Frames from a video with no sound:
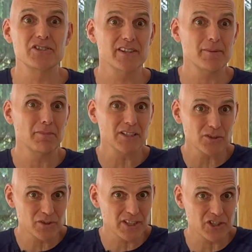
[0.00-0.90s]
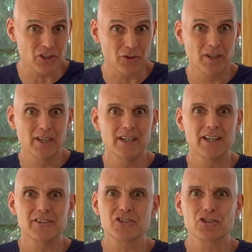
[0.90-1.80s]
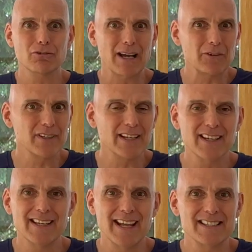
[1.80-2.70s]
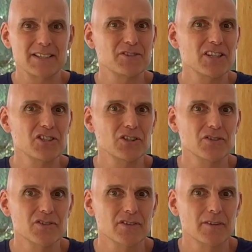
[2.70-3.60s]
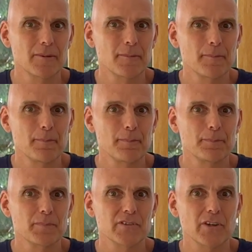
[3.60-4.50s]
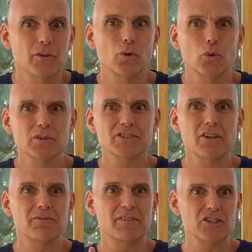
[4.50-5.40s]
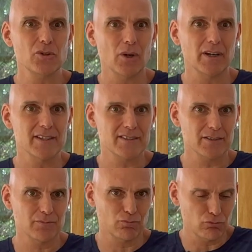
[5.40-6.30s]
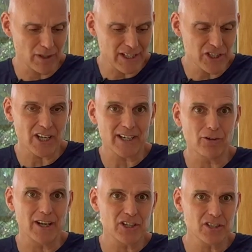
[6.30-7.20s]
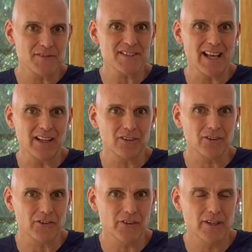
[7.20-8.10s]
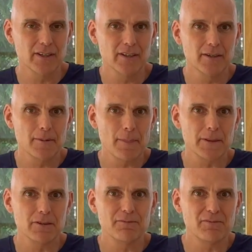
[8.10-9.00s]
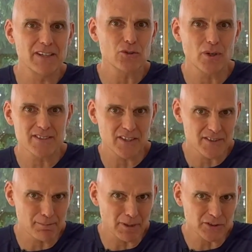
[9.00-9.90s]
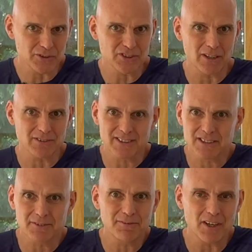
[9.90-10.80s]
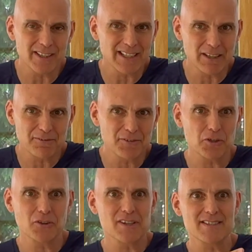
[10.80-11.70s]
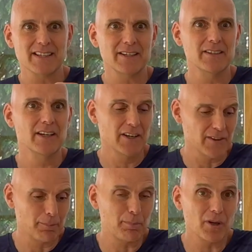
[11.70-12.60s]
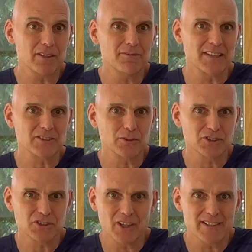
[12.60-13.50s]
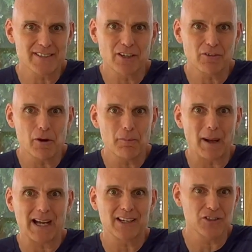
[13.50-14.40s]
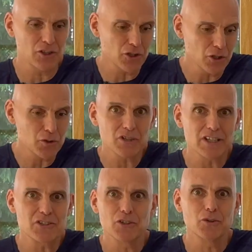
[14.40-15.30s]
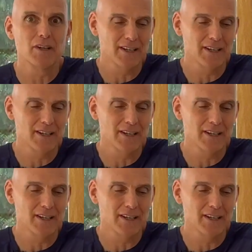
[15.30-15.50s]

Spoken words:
to the muscle tissue and the surrounding connective tissues. So you also visualize the regeneration of cells. You visualize those muscle cells dividing furiously and the blood vessels starting to grow back and the new tissue